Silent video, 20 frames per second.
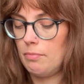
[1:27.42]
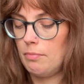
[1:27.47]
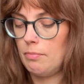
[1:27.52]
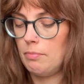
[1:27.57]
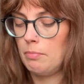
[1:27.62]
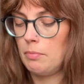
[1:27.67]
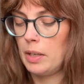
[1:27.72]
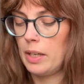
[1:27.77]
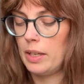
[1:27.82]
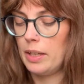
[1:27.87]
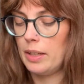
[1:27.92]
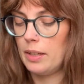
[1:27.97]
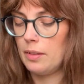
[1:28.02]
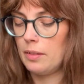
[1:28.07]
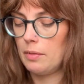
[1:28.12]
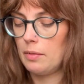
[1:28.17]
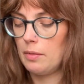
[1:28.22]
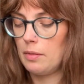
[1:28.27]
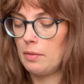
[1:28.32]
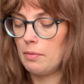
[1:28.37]

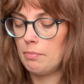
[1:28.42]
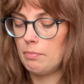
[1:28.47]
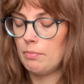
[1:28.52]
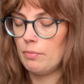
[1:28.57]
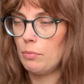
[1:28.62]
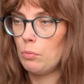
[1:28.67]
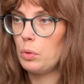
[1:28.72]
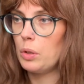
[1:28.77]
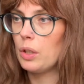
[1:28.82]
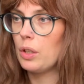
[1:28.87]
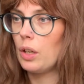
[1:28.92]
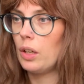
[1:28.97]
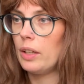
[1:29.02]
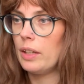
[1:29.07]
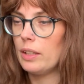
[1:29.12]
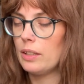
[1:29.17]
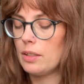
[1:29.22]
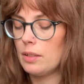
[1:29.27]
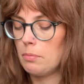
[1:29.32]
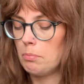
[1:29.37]
what do you call
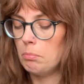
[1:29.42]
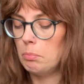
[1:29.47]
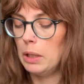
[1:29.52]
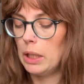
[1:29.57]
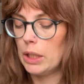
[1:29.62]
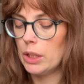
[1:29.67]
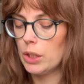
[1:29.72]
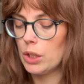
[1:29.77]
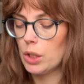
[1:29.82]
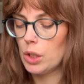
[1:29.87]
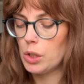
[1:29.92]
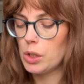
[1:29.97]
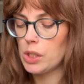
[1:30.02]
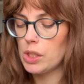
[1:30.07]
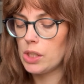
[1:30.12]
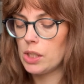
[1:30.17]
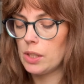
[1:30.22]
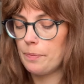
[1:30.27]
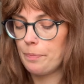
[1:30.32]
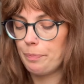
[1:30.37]
it?
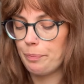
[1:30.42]
Blunders.